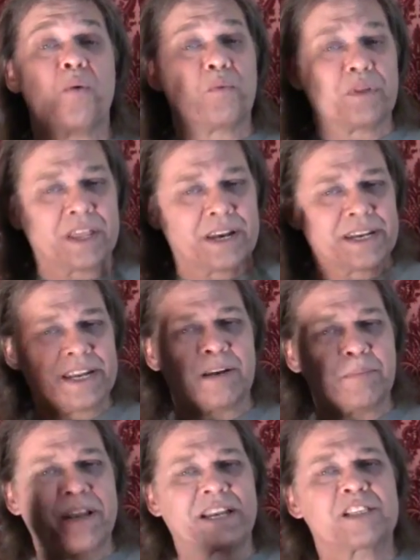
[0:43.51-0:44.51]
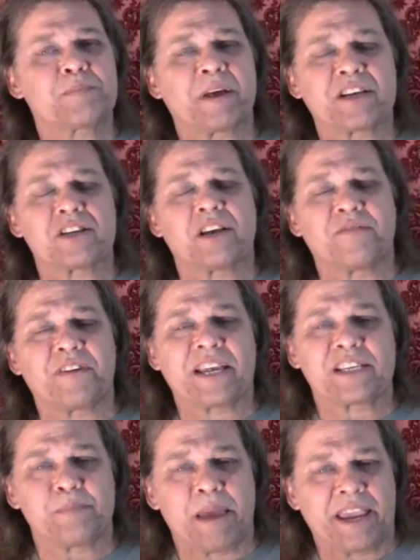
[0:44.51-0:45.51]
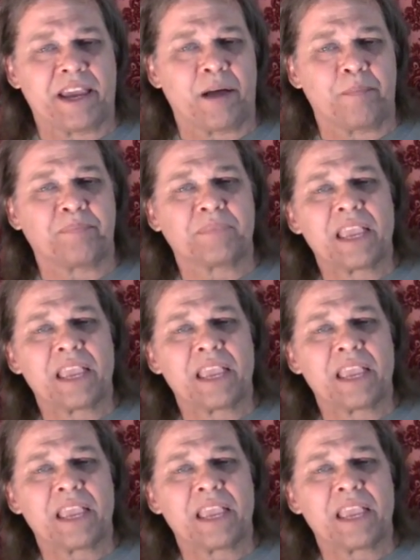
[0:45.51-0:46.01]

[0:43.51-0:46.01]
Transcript: with a little bit of special effects makeup.